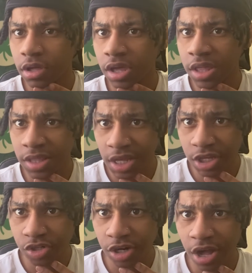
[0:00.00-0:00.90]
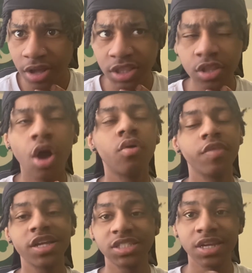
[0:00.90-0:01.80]
In the East right now. No,
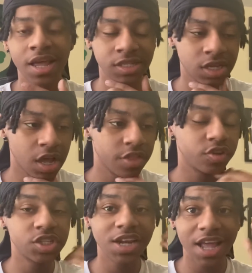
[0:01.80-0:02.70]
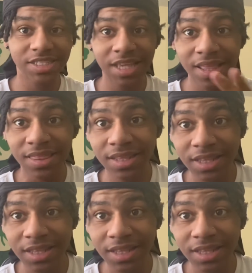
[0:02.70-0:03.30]
that's the Nets. They're sitting at 10th in